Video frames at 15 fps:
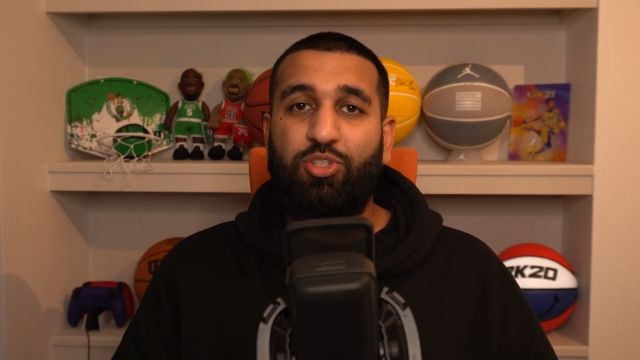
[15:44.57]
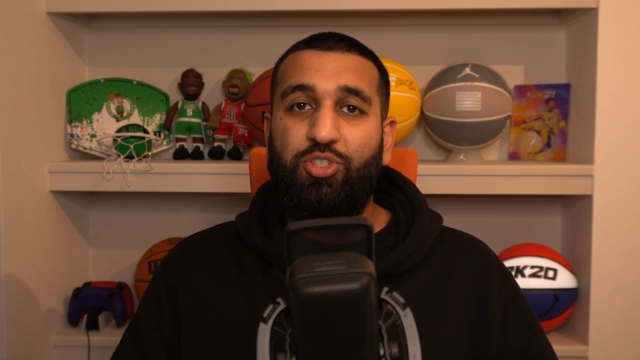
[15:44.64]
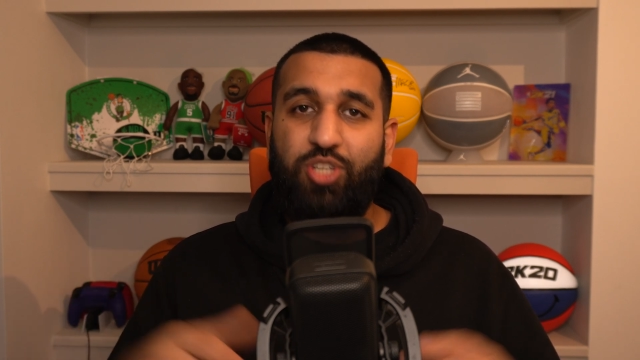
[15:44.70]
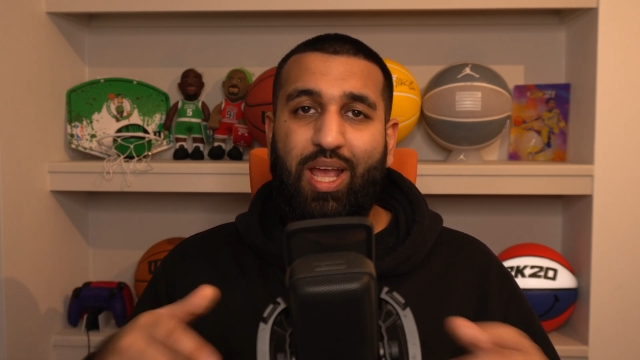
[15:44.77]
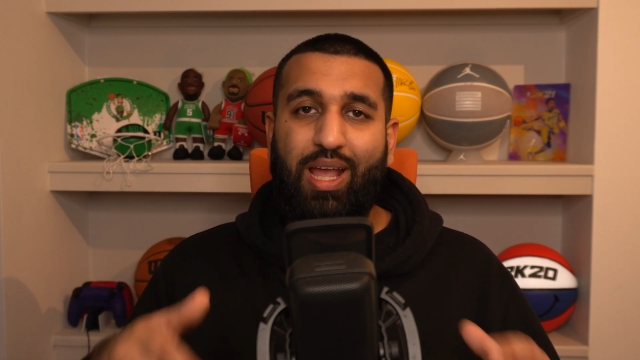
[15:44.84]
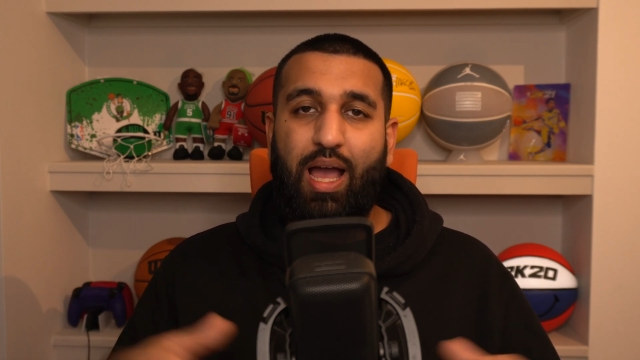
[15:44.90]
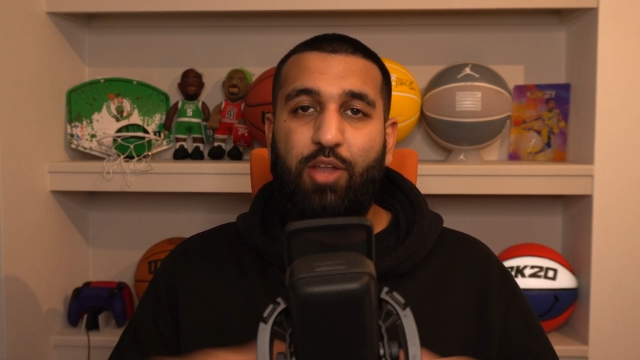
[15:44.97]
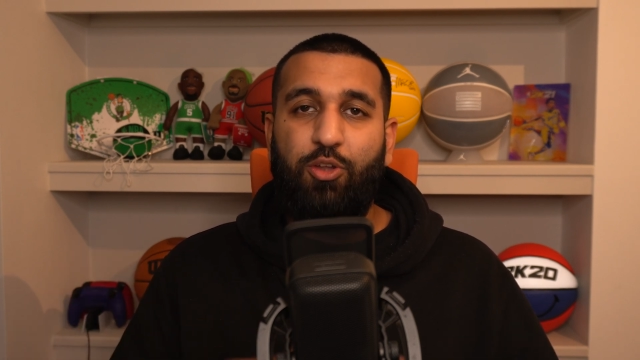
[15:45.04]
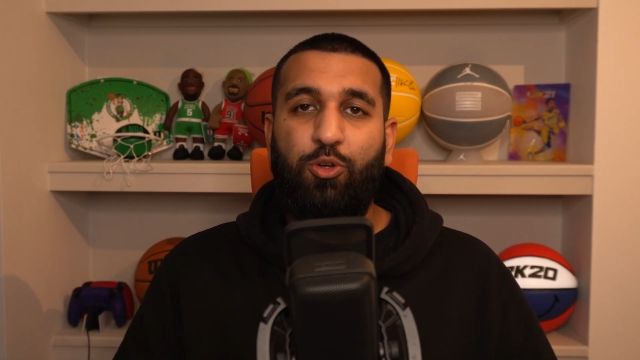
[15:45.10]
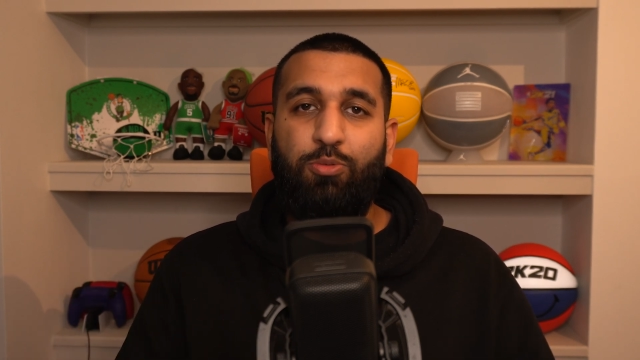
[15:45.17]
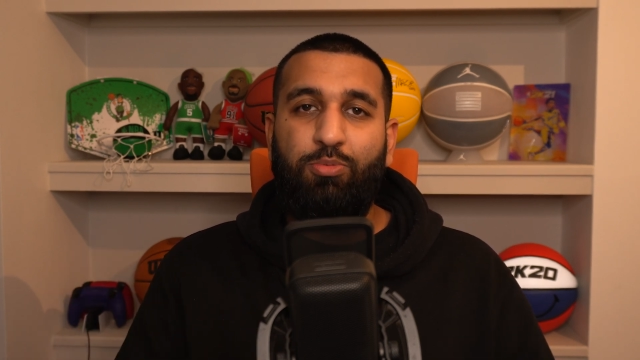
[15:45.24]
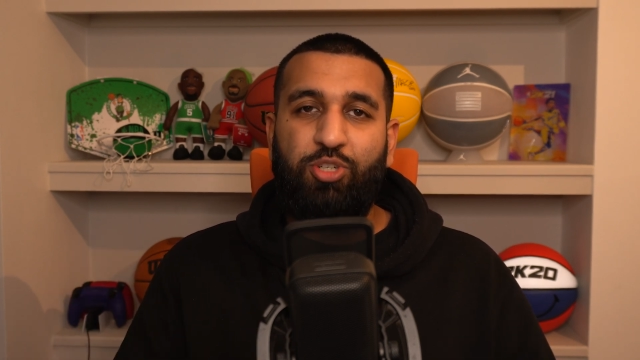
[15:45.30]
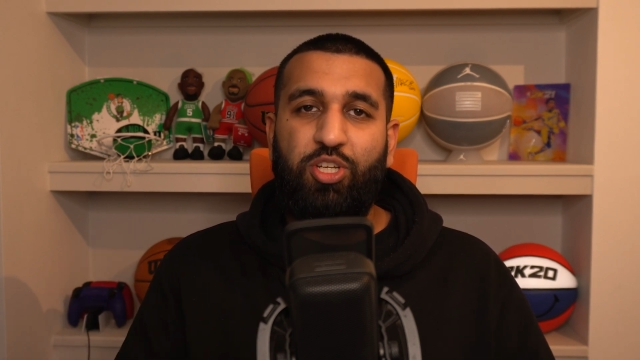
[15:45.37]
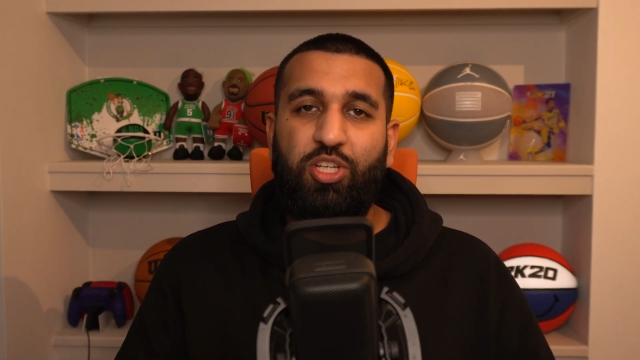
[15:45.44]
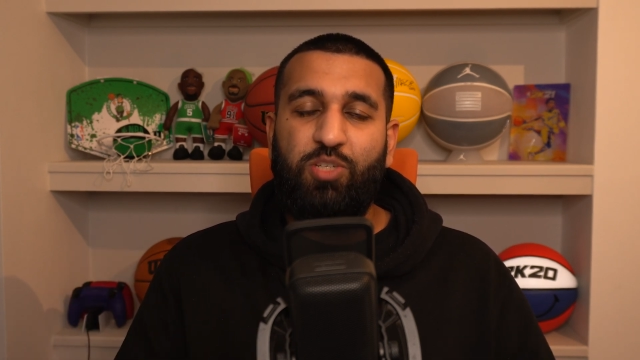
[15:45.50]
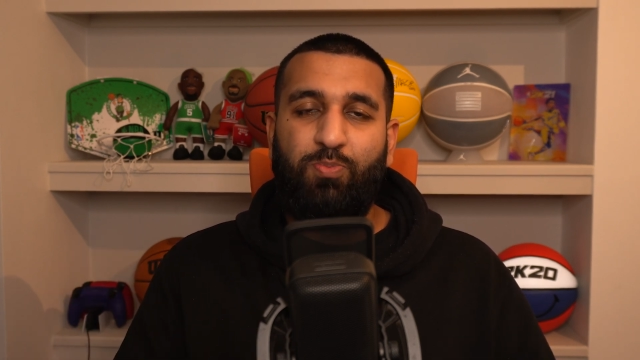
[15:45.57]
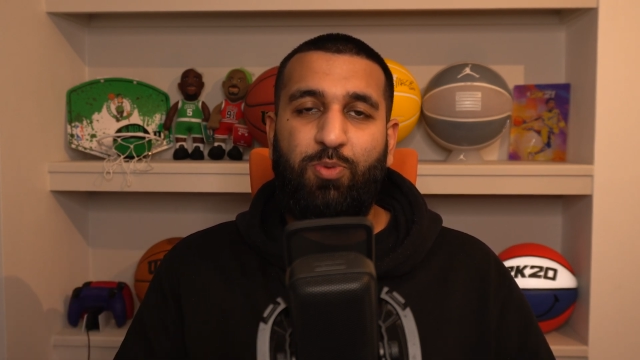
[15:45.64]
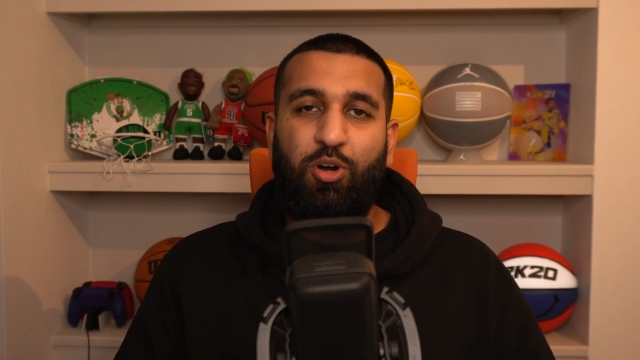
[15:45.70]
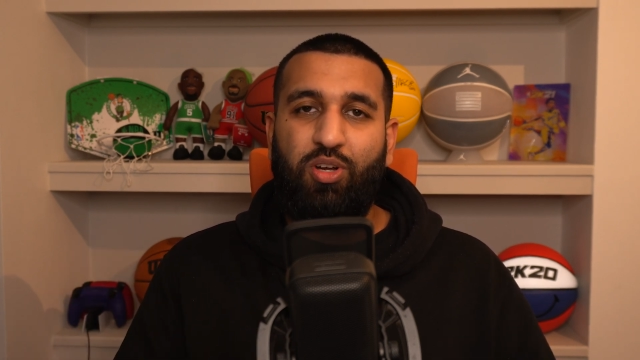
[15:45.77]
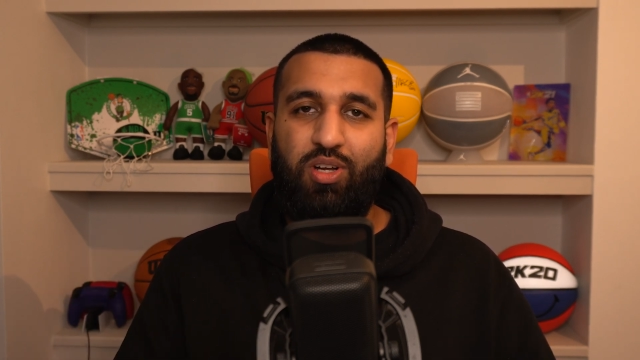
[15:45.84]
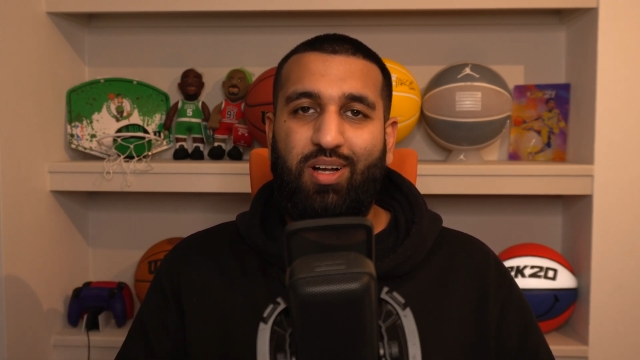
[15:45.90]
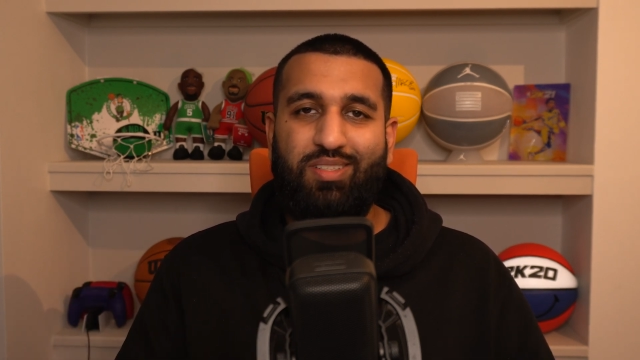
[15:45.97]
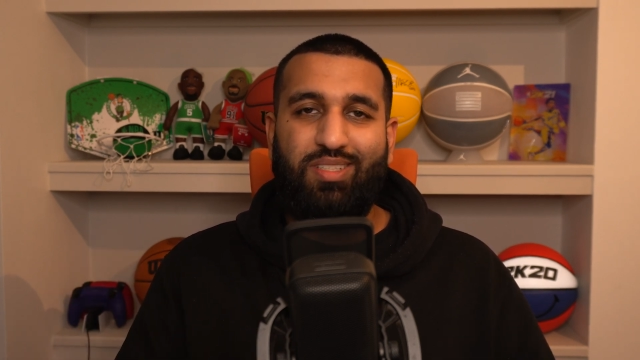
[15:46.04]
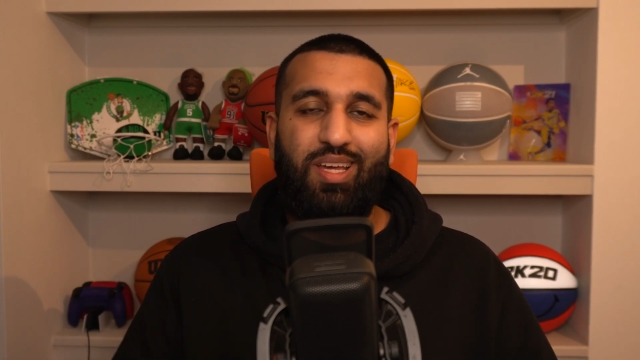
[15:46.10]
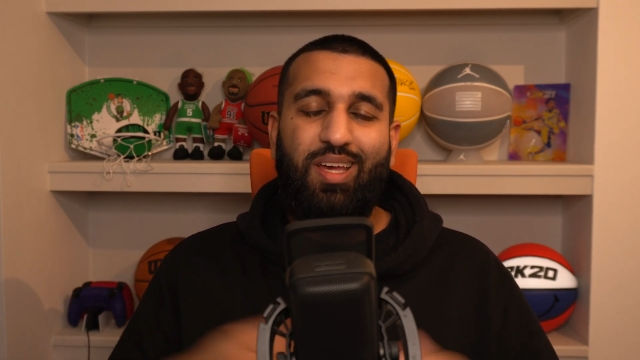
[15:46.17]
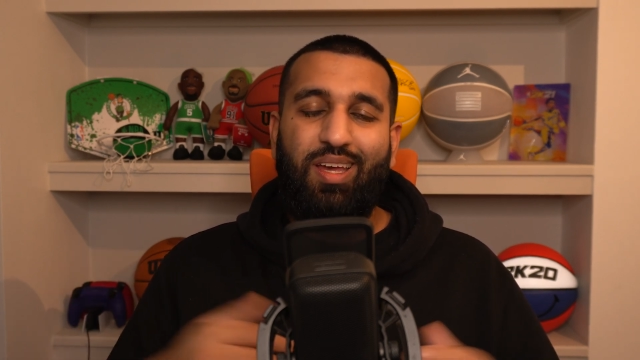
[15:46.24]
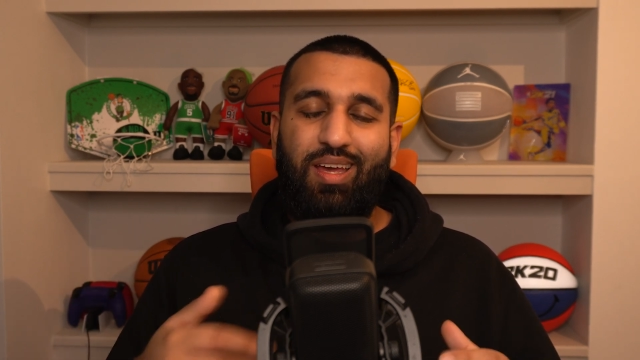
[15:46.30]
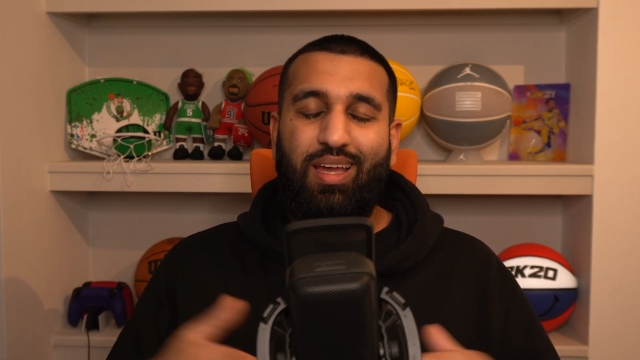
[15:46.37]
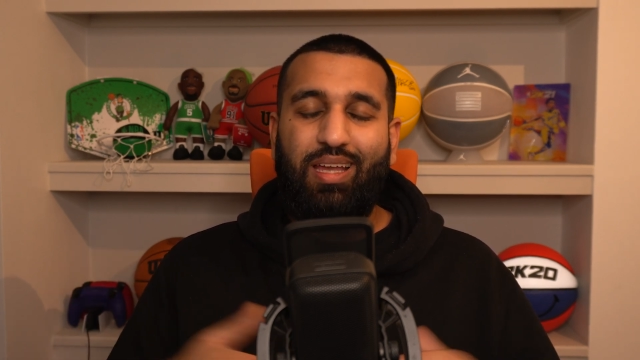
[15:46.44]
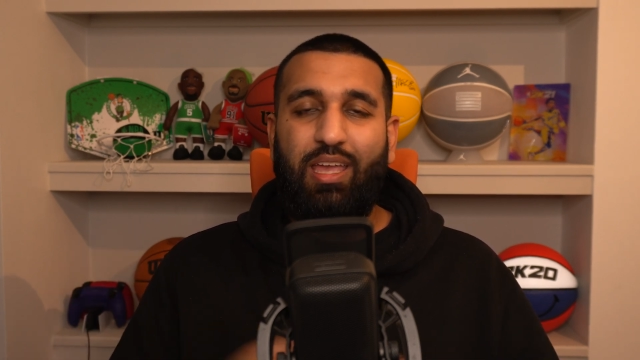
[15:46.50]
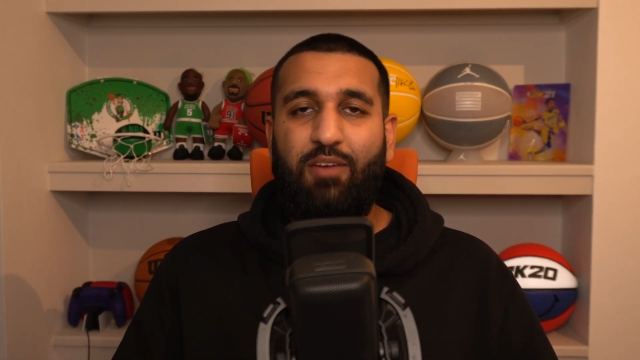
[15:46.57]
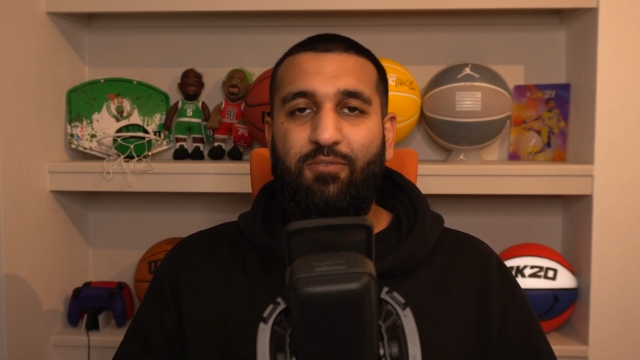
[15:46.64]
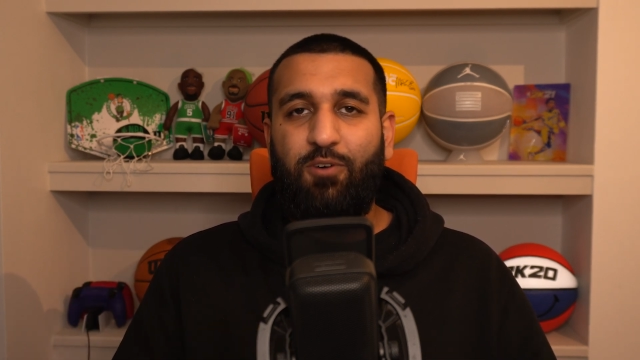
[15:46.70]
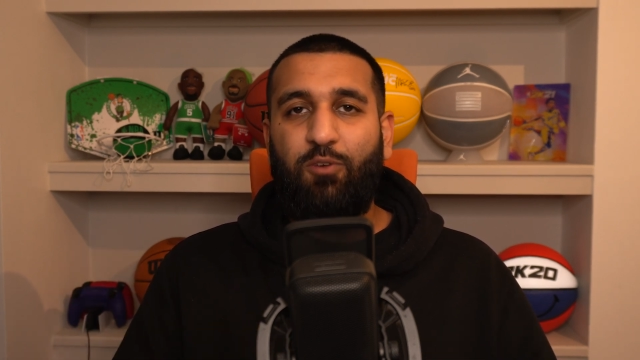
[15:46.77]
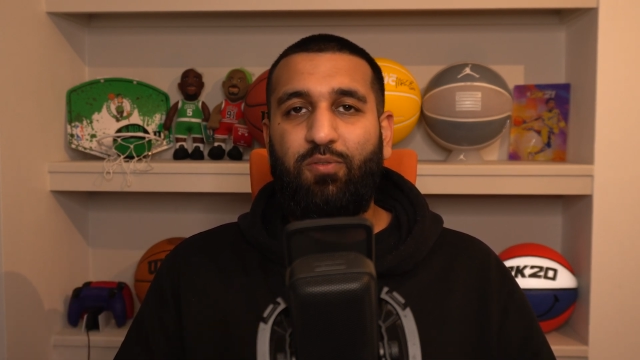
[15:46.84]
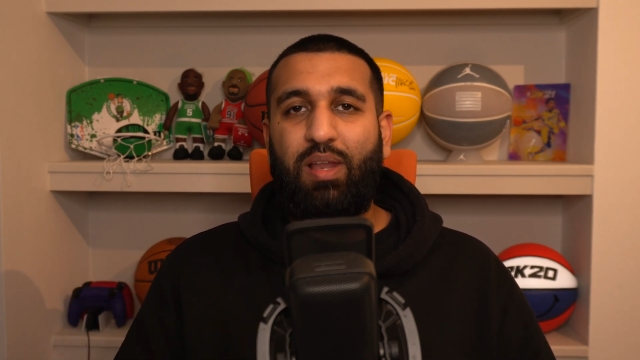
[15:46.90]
check out the Hoop Genius podcast and get involved.